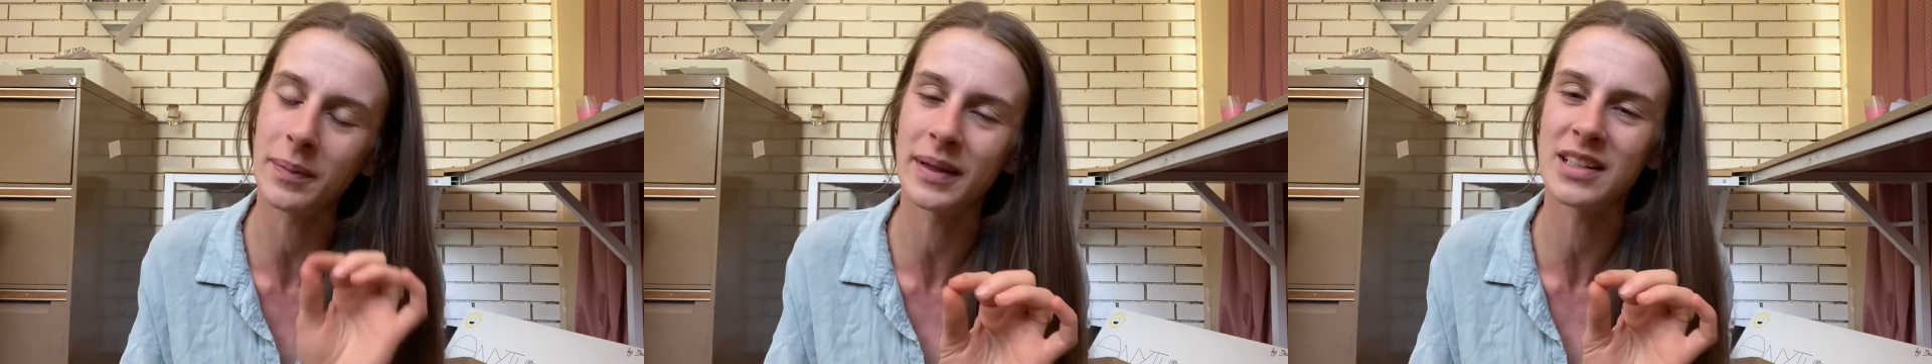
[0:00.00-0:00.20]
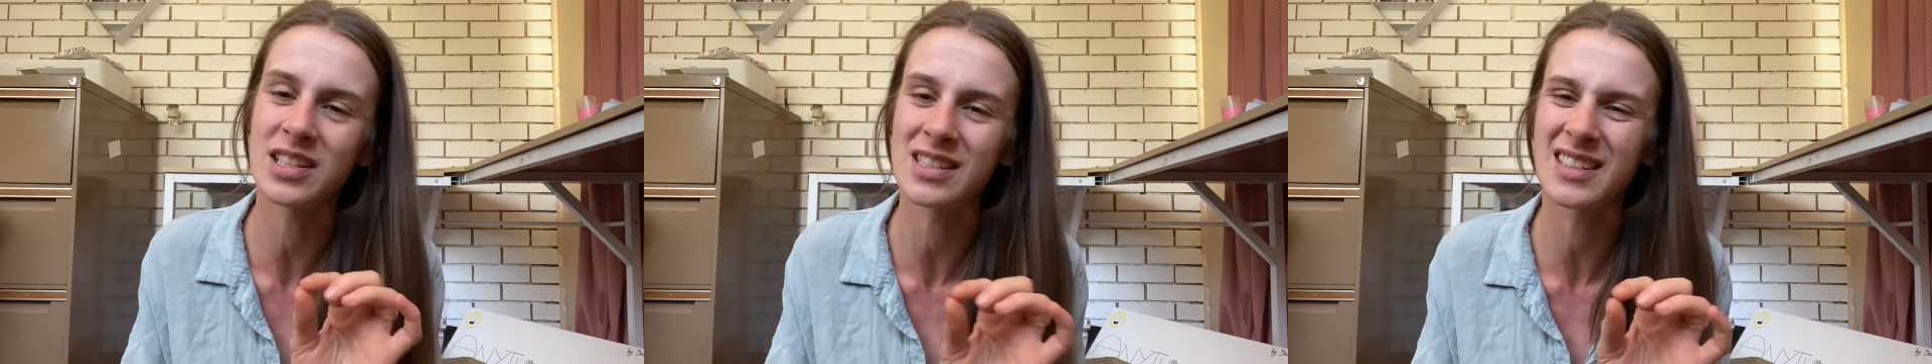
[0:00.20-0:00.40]

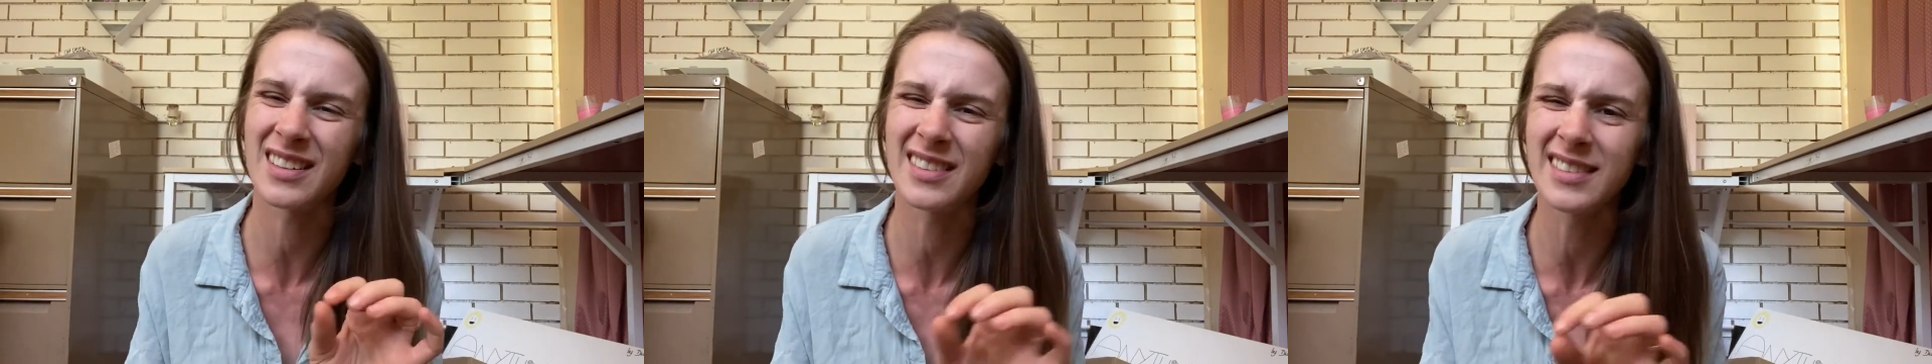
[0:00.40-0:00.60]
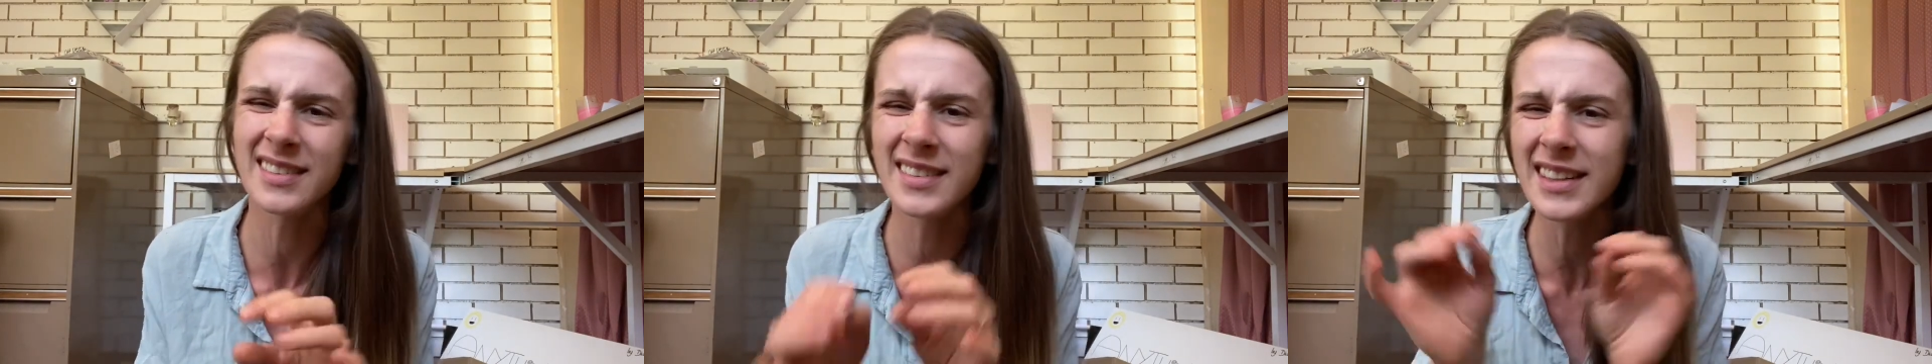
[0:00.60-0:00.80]
but just a
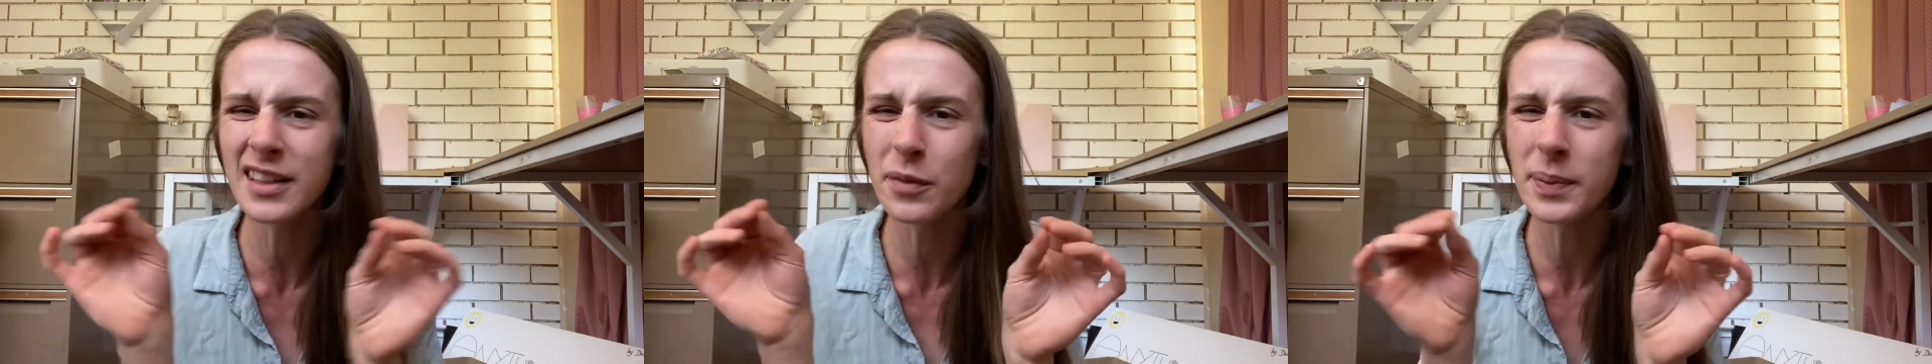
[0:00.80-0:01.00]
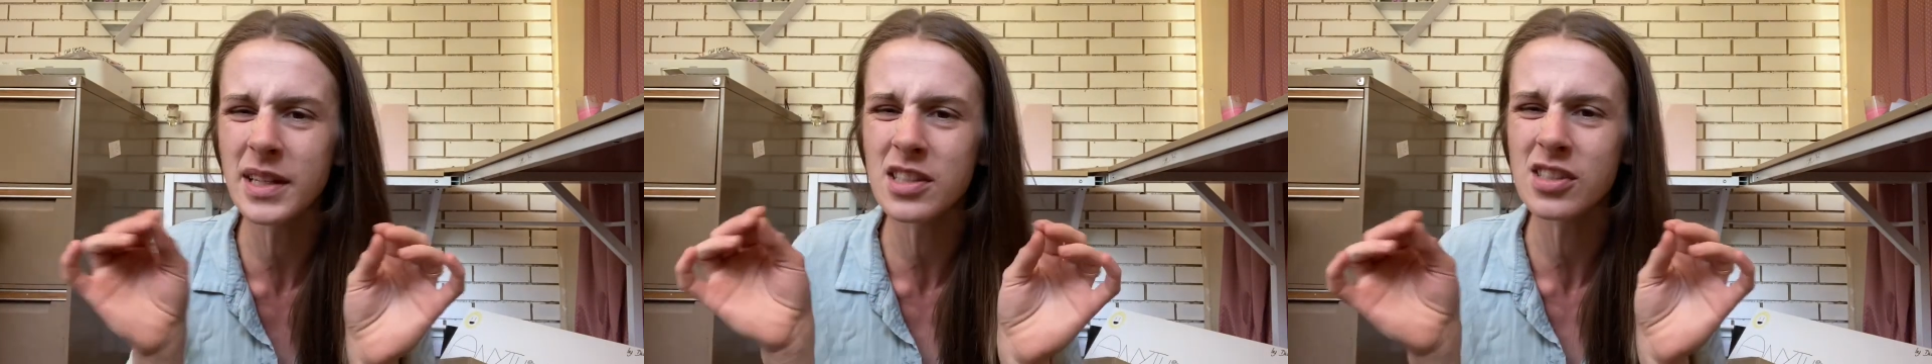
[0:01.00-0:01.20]
little
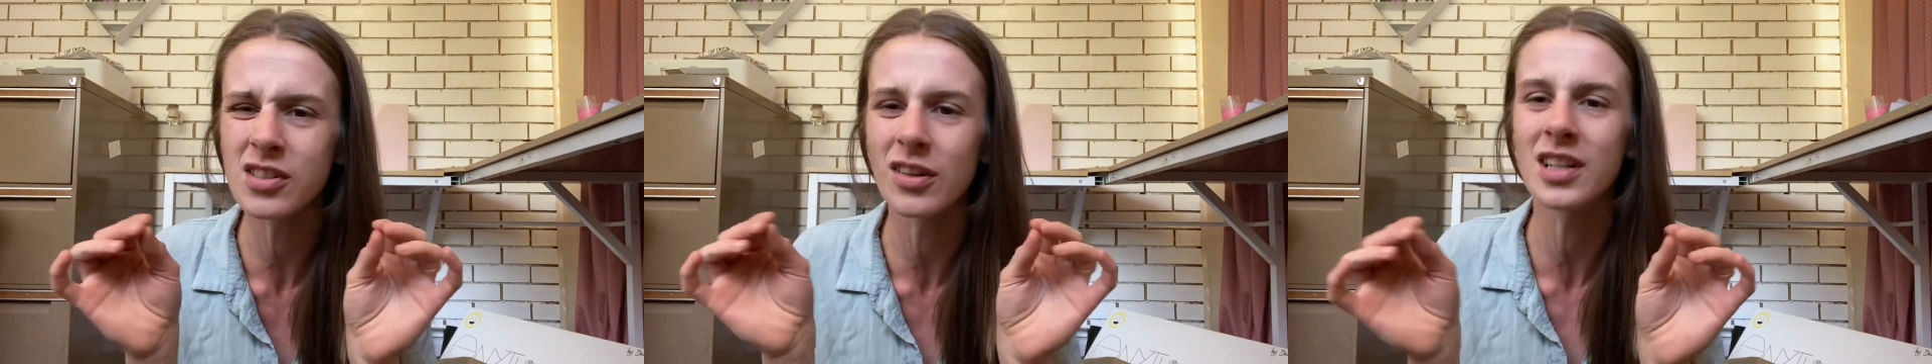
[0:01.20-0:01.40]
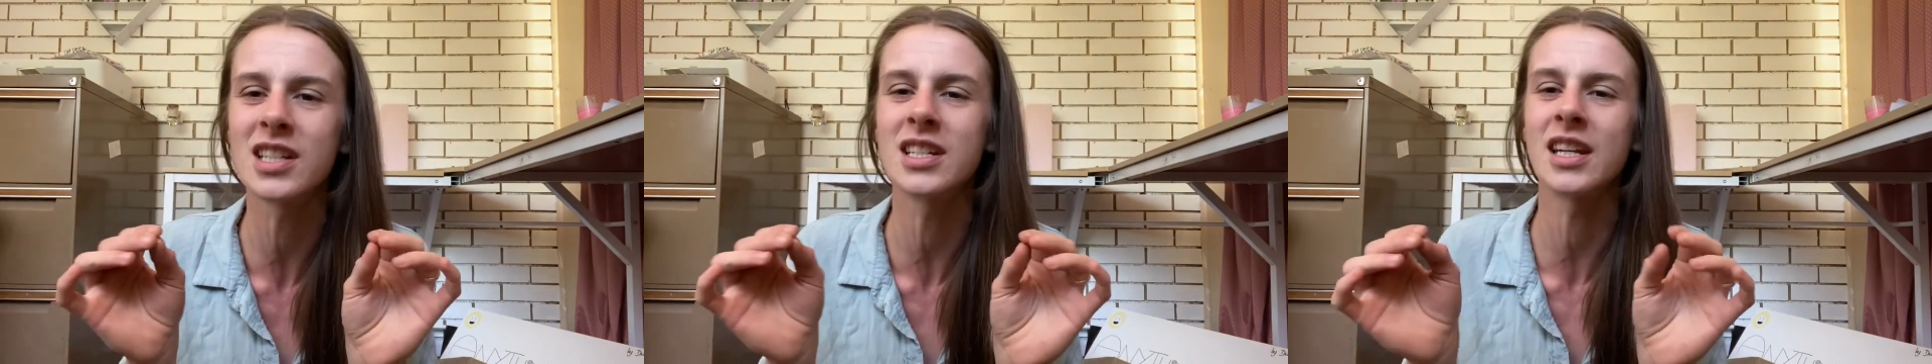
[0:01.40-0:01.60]
bit
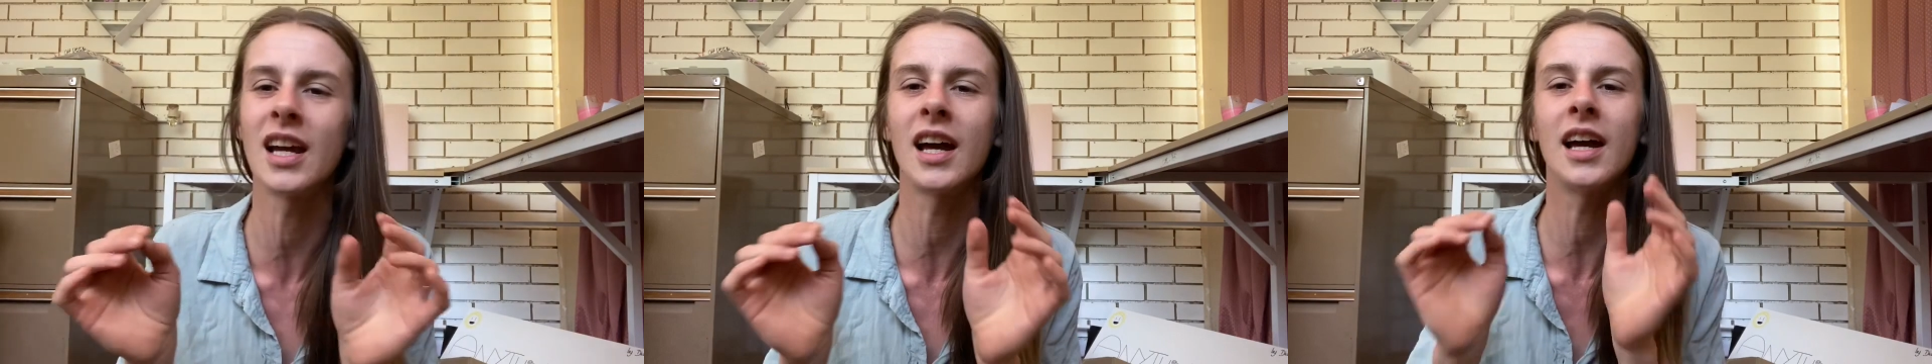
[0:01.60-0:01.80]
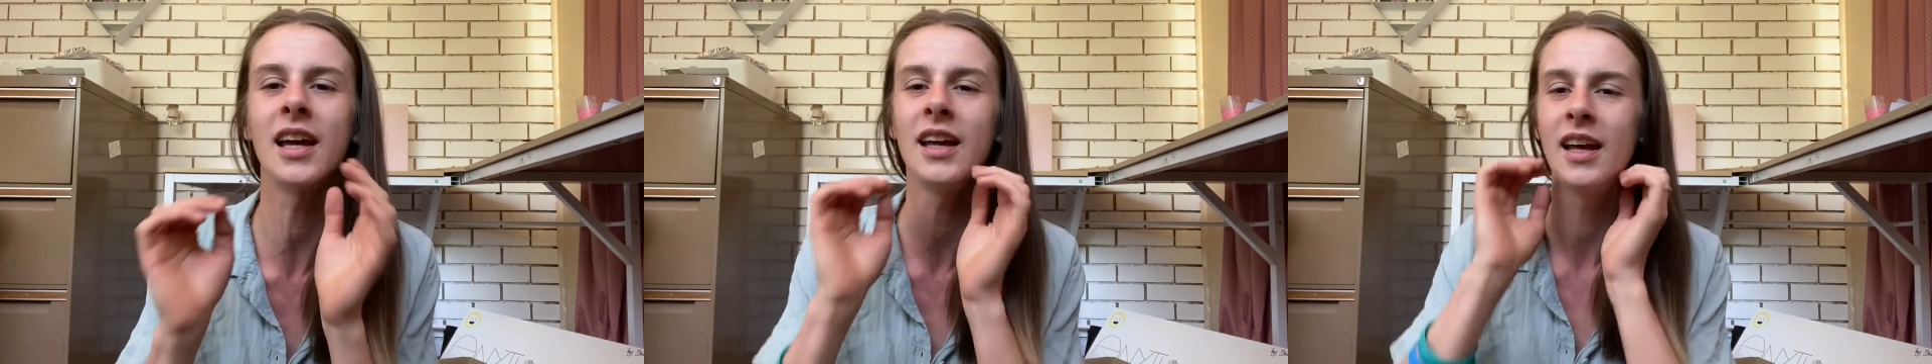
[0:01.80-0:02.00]

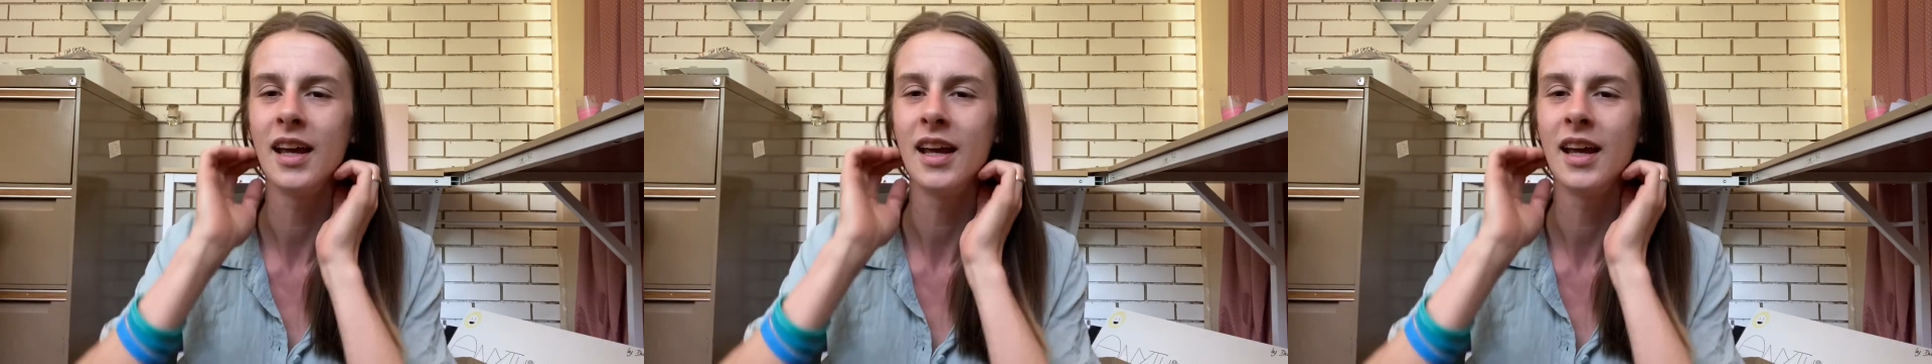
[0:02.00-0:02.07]
stretchier.